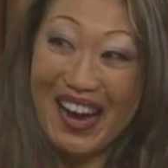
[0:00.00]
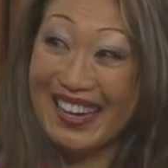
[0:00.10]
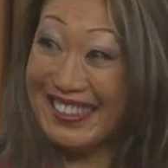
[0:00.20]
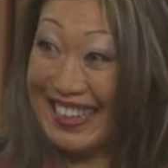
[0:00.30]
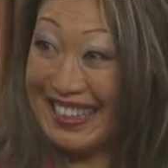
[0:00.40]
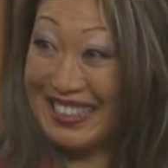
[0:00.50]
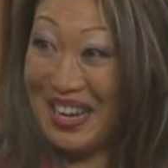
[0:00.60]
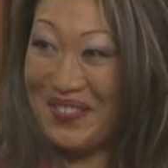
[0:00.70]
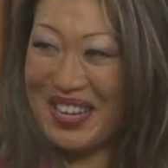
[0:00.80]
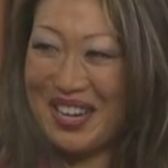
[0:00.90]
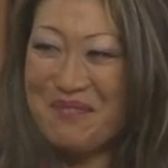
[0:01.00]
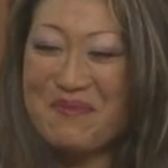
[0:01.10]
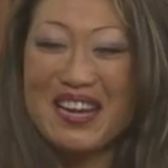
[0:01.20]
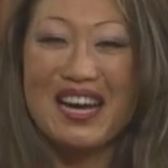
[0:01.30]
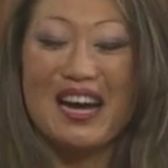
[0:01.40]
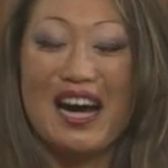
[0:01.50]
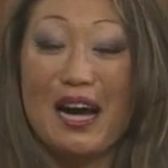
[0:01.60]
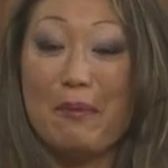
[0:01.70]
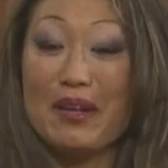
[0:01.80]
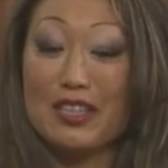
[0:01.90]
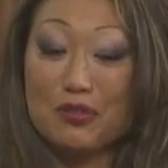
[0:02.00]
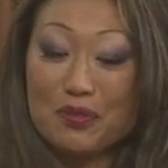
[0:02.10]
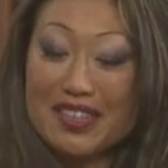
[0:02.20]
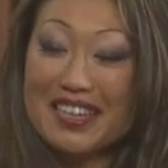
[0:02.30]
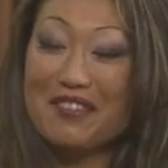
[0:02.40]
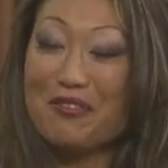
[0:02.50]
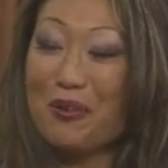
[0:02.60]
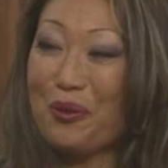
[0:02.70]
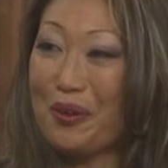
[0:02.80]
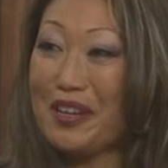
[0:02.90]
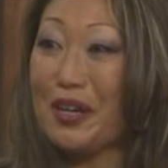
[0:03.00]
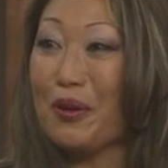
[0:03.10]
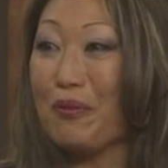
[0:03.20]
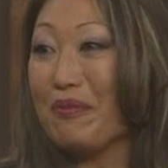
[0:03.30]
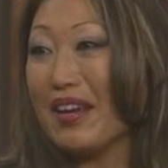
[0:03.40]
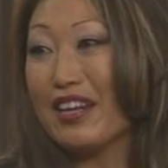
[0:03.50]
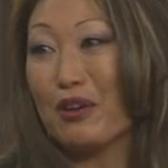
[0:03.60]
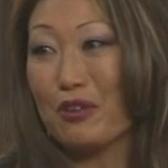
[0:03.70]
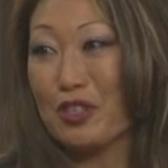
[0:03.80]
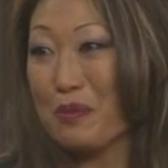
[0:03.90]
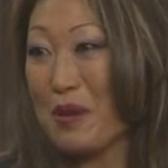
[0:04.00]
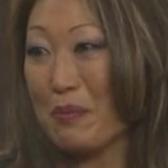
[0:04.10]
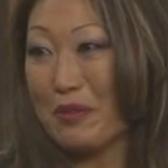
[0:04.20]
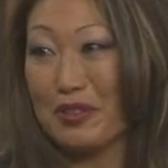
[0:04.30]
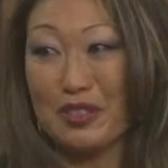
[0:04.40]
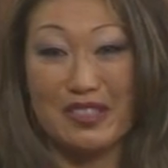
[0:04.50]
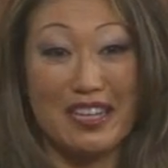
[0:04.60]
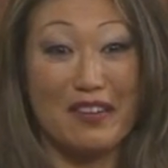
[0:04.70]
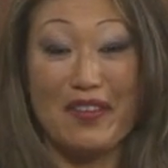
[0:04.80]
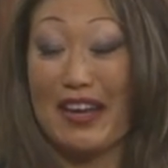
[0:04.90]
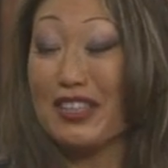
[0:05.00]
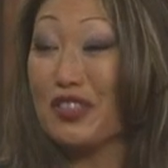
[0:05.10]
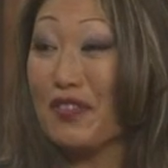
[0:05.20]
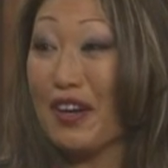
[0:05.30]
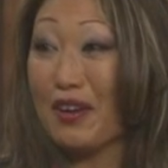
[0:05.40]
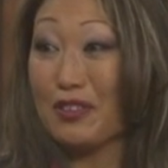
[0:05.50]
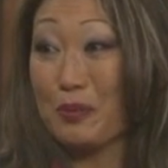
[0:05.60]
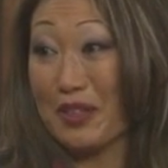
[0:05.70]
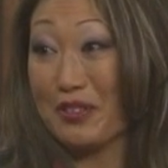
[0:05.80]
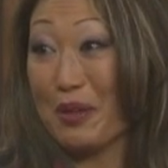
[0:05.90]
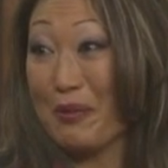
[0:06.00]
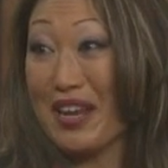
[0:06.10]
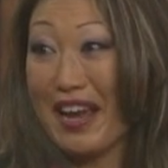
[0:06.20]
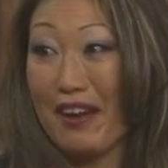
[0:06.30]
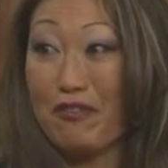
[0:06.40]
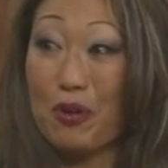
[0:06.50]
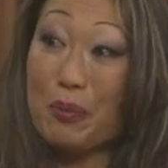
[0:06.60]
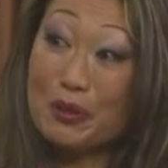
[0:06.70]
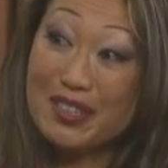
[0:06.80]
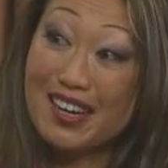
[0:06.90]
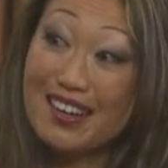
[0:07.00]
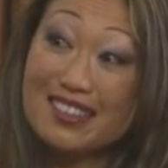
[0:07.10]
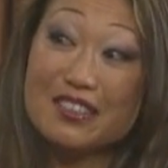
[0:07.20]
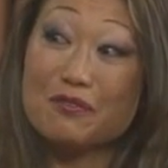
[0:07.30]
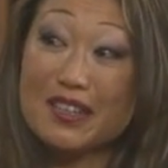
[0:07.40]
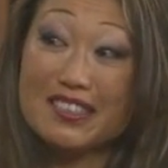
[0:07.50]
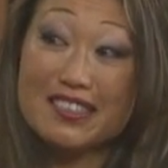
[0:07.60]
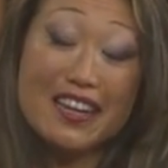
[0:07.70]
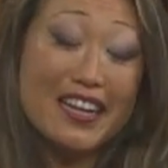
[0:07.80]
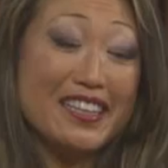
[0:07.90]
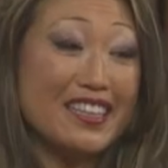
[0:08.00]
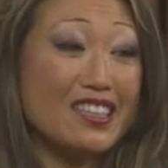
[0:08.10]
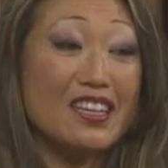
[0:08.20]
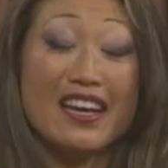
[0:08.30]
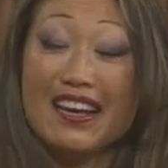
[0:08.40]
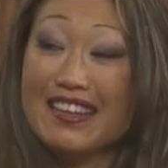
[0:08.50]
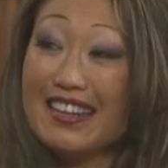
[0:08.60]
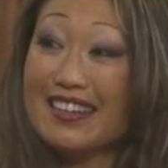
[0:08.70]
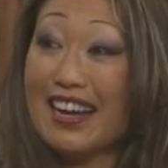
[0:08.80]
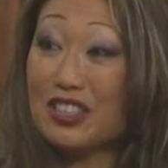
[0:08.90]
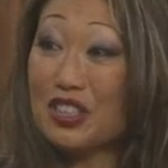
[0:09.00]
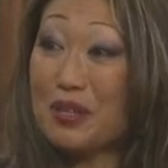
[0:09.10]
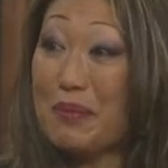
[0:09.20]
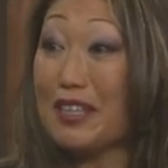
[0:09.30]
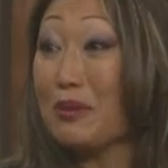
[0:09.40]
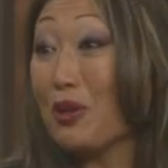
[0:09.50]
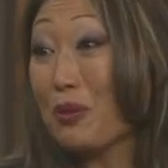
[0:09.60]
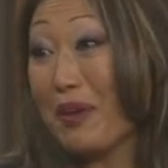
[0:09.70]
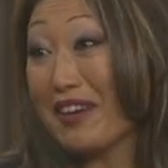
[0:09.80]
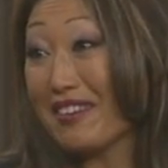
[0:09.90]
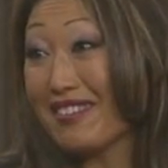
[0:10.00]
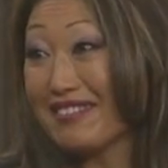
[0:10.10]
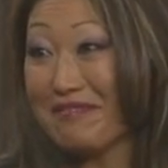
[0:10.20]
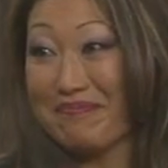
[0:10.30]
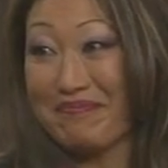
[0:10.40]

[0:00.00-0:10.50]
holiday that's coming up. But it's really for, encouraging people to take advantage of our special that we have for Botox and Restylane, anything that actually makes them look better.